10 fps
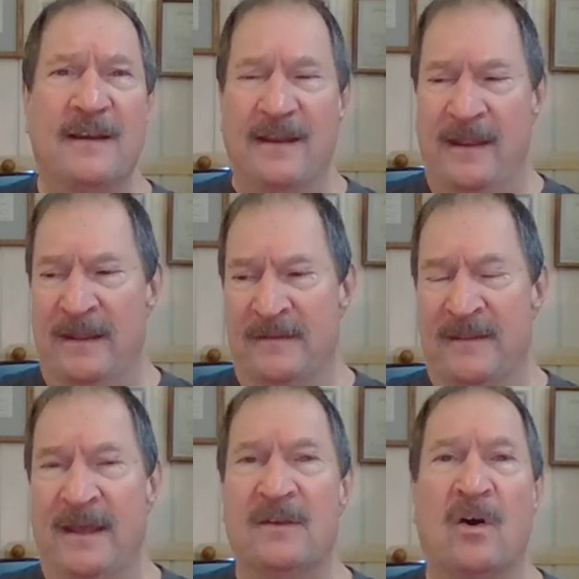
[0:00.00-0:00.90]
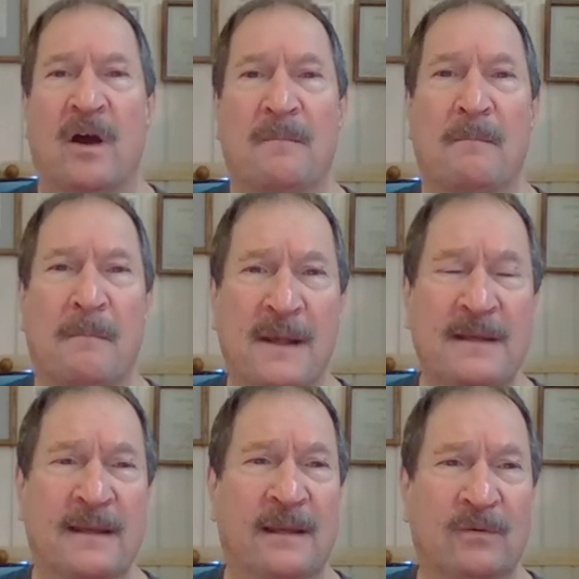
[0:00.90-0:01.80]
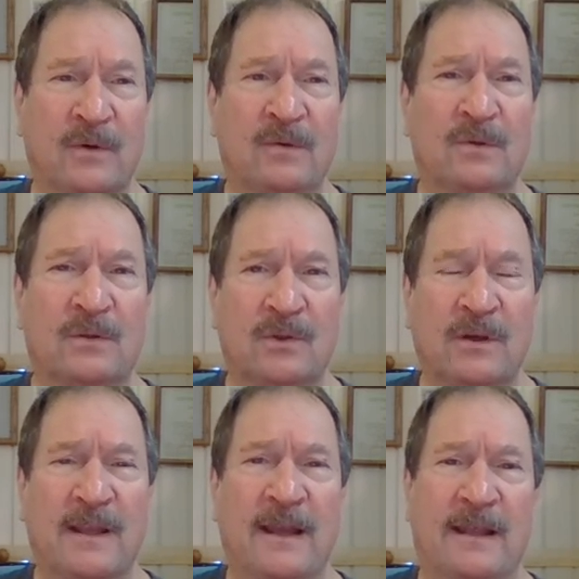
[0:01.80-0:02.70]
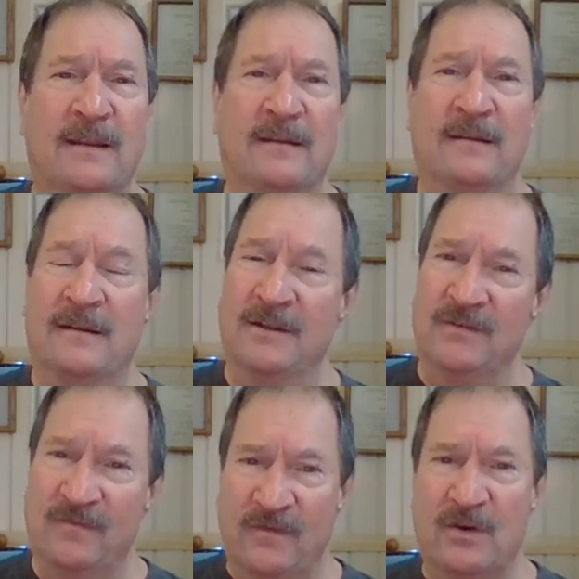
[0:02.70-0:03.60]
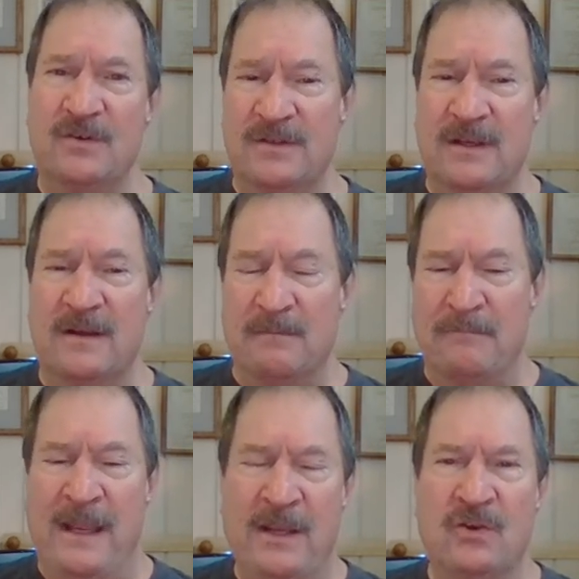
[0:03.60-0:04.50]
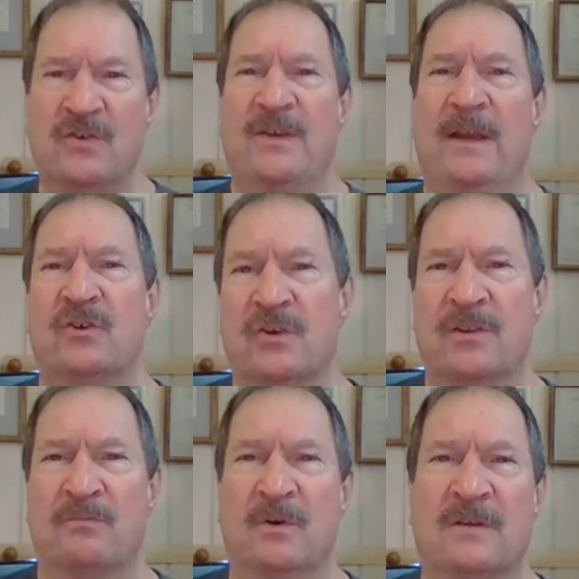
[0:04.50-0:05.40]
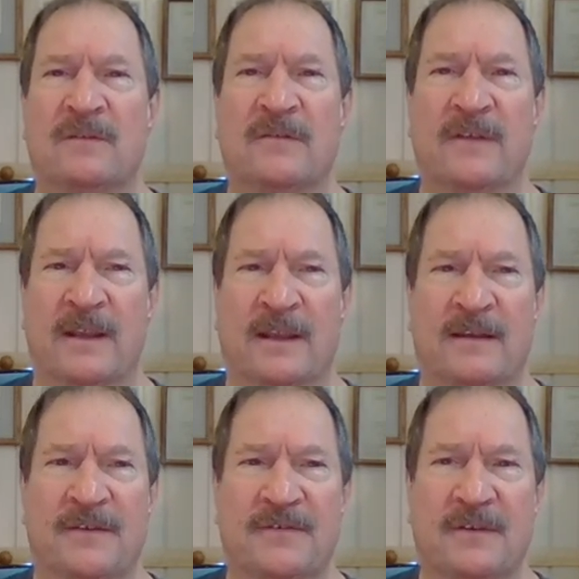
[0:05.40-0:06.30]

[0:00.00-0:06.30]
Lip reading: And then on Monday, we will look at this first major section of the Book of Leviticus,